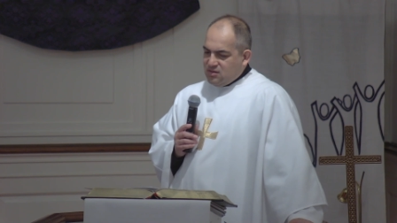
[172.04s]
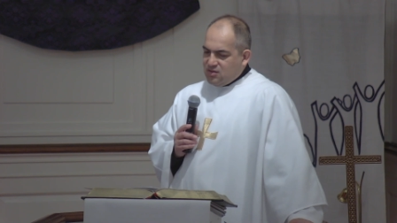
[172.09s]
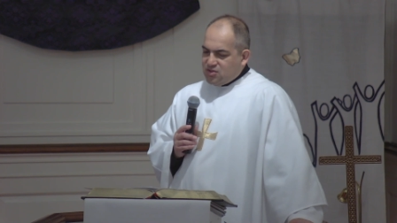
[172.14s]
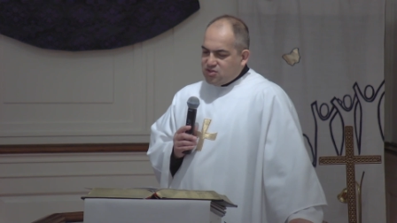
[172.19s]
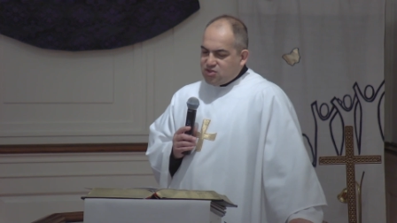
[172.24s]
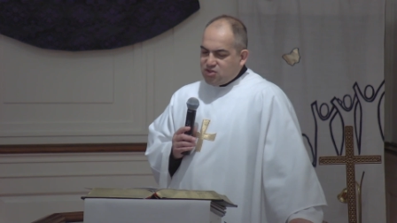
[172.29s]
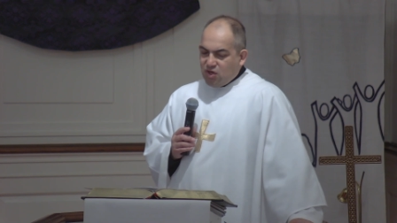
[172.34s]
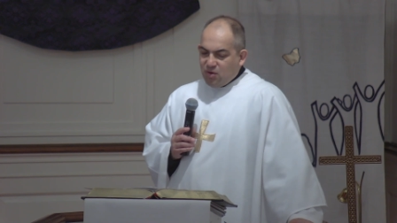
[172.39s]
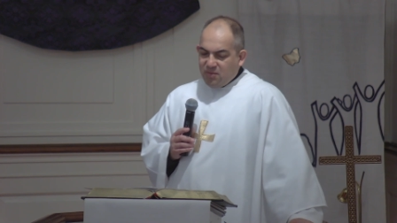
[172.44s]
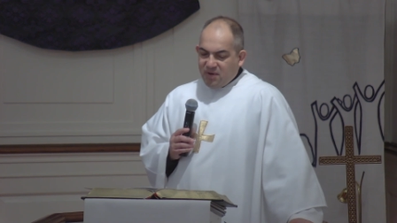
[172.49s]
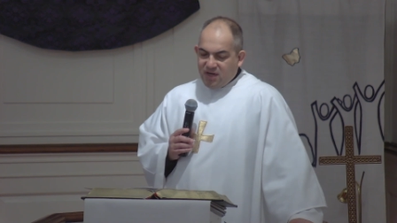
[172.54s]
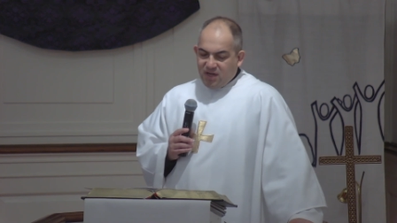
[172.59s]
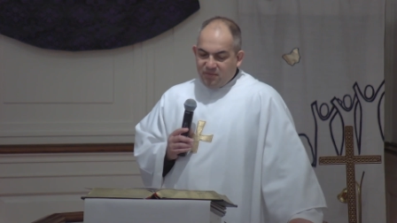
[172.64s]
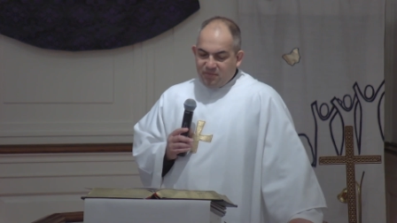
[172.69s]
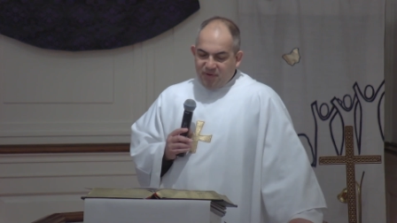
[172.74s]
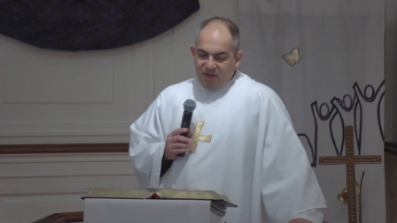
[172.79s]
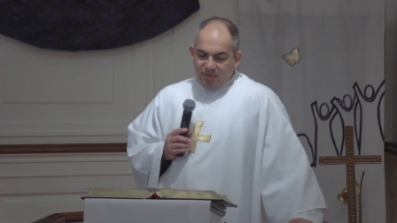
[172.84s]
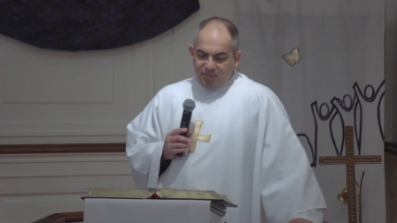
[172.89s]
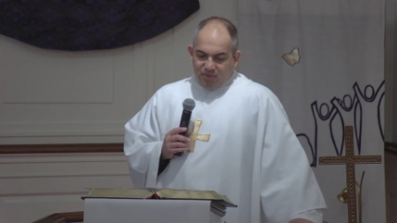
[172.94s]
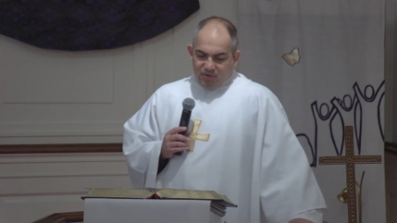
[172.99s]
There are so many
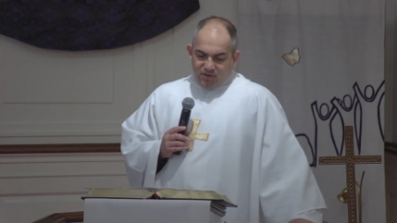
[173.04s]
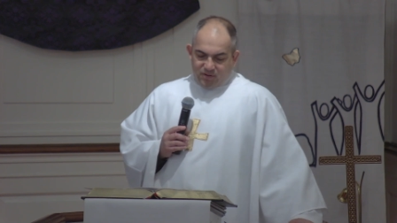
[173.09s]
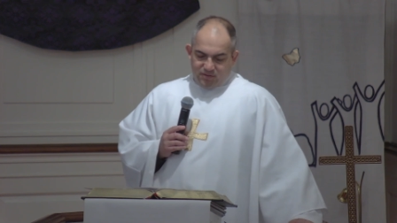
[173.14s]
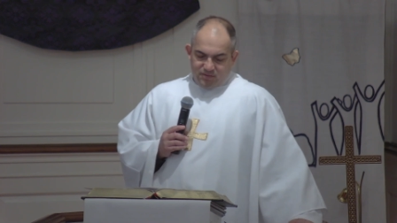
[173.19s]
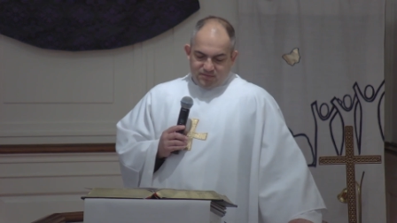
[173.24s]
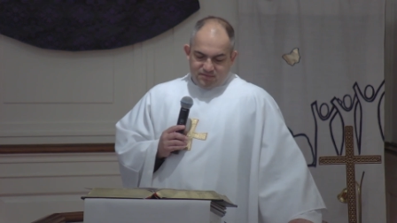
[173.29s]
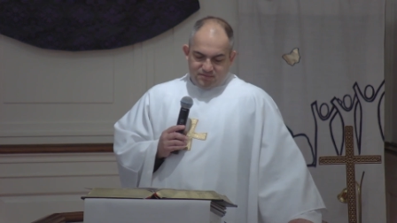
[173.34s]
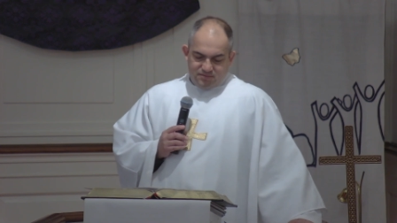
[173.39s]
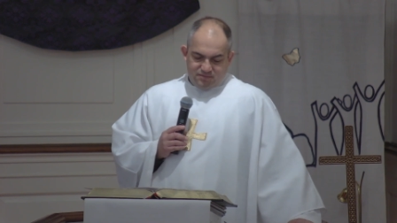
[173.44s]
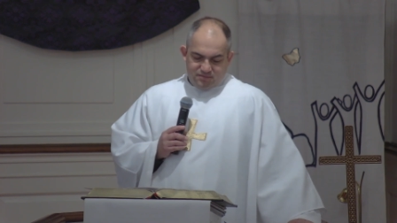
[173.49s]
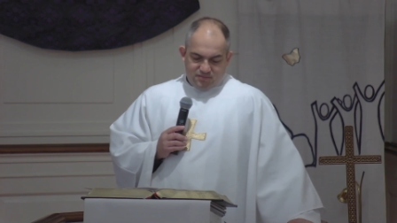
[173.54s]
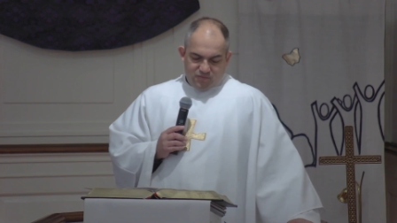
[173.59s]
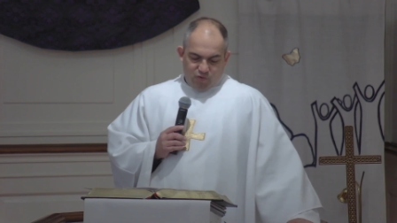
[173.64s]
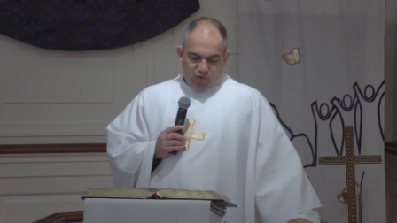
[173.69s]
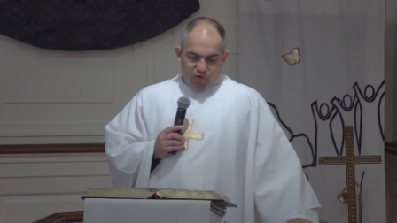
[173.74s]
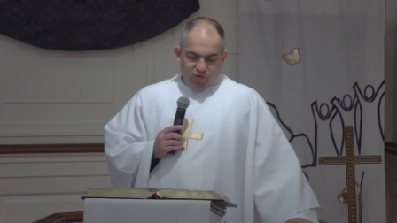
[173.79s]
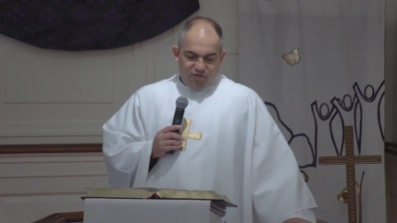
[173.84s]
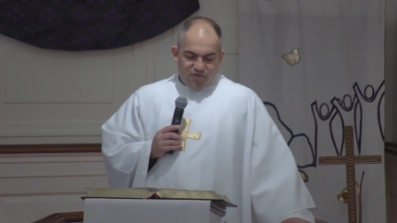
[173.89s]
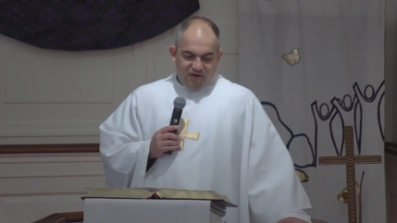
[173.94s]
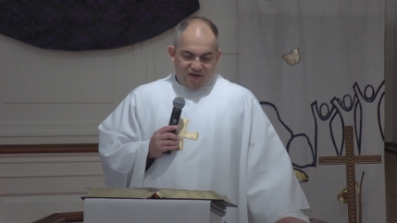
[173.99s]
people
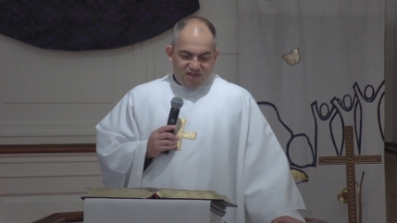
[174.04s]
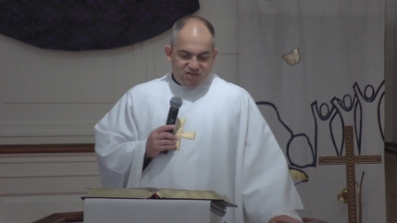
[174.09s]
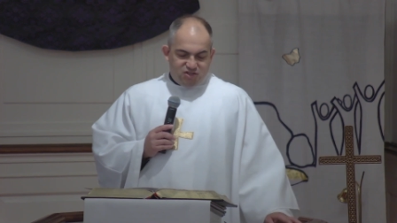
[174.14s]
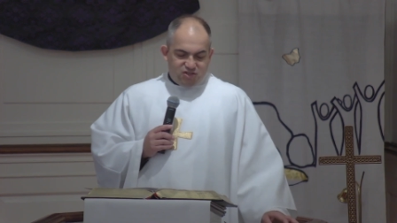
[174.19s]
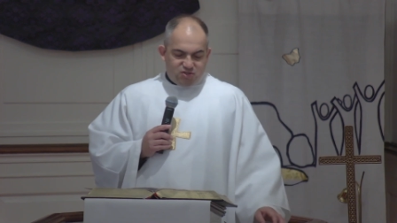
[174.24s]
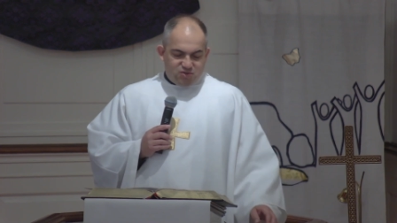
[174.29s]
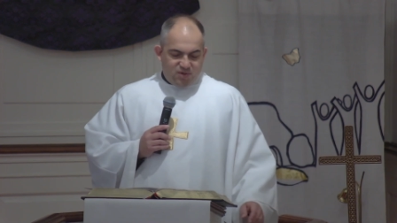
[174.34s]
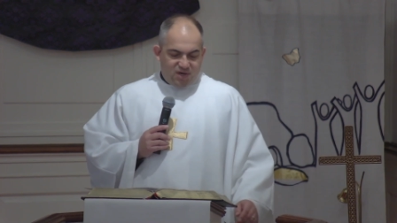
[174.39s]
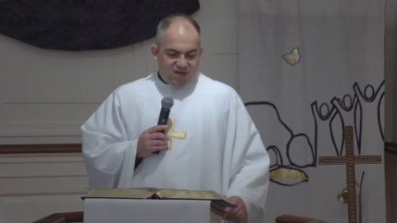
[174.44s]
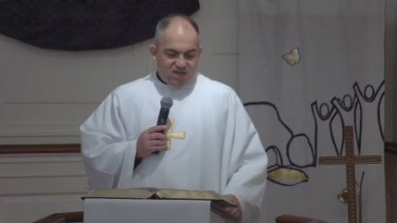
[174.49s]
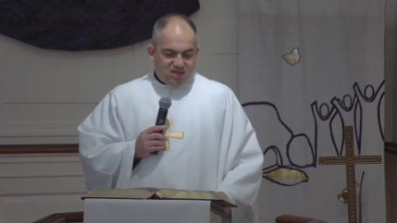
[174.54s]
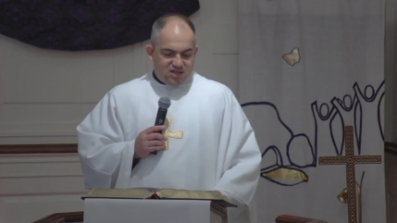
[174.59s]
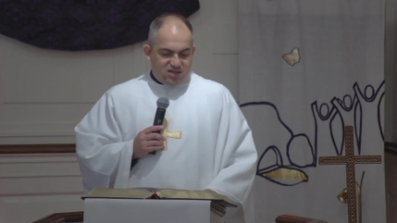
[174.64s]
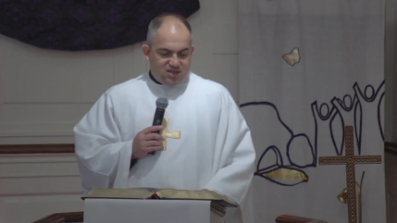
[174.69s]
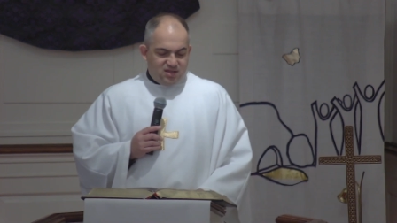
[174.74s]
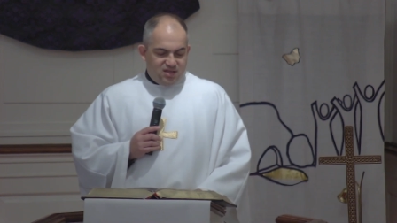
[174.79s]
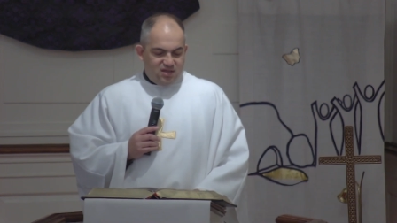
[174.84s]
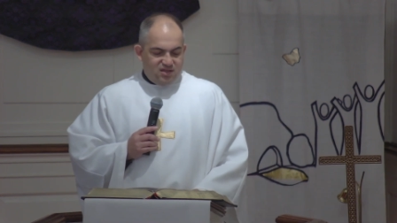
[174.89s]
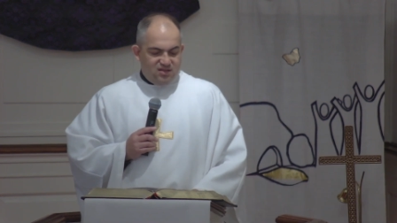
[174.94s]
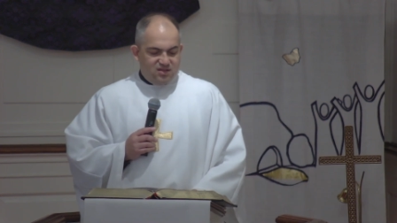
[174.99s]
who find
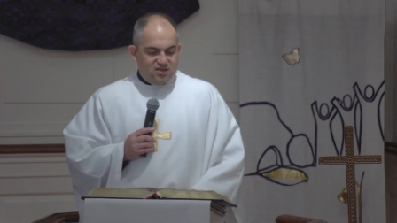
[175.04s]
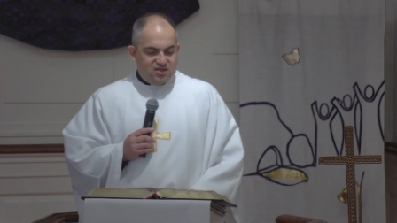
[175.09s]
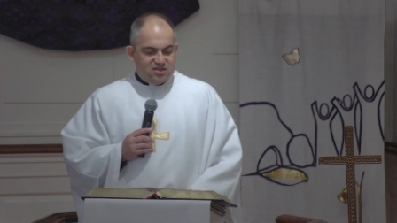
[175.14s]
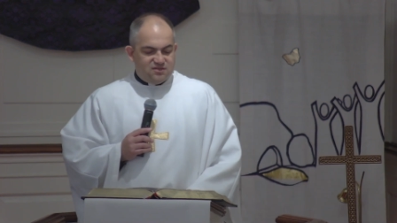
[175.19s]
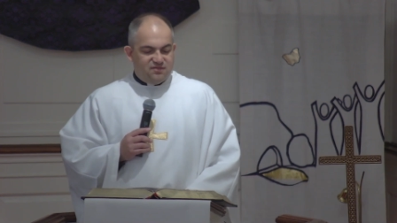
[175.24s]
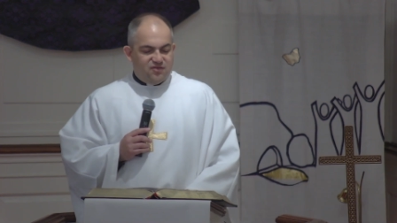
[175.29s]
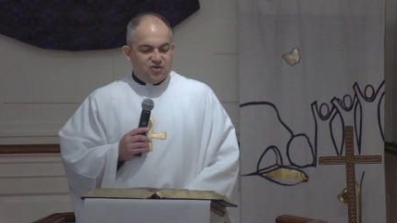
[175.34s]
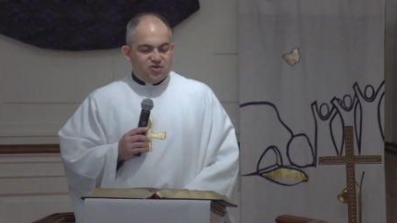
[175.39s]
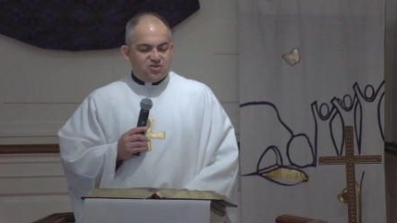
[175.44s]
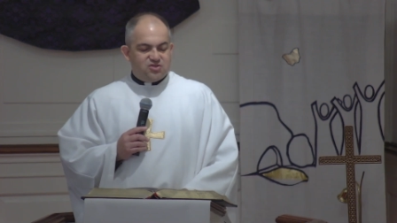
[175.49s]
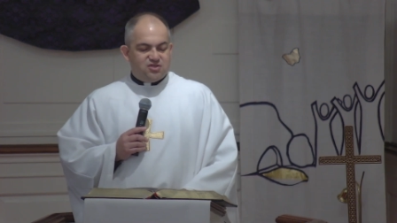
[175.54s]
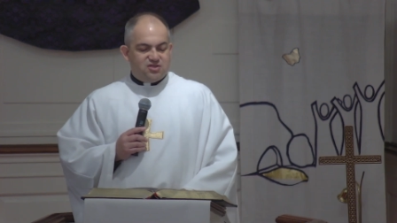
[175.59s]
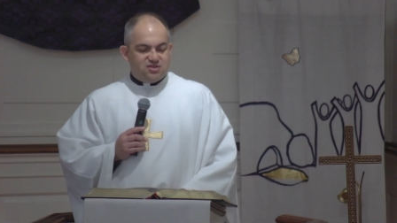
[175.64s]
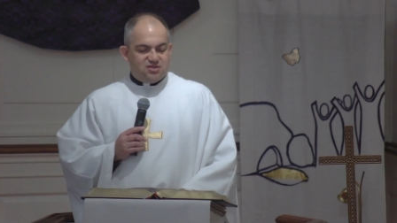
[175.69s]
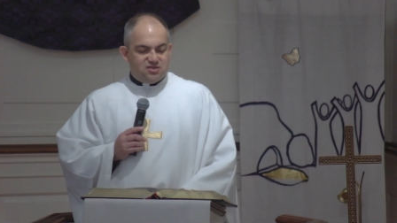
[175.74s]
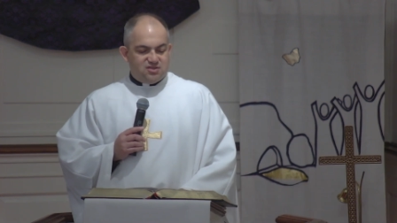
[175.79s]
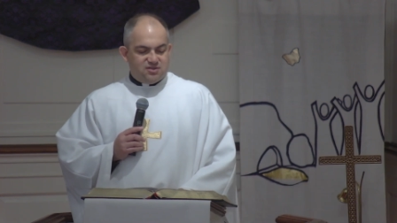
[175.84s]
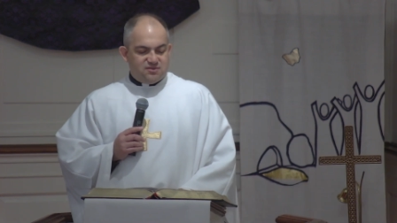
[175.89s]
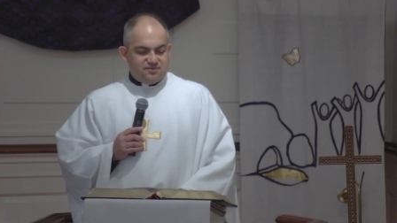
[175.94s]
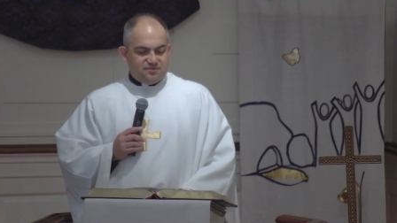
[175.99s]
strength in these
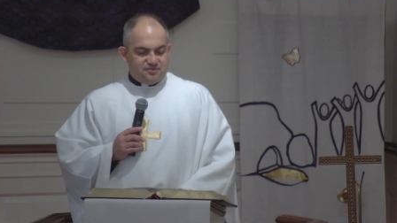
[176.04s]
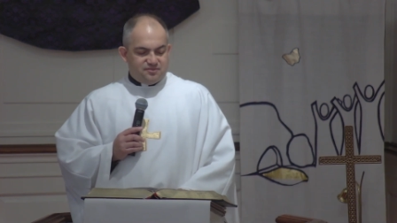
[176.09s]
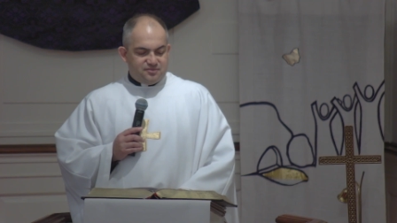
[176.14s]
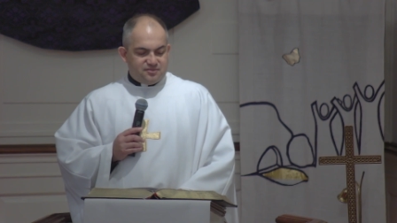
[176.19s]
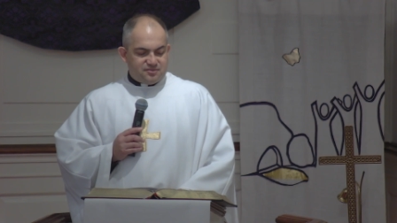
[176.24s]
verses,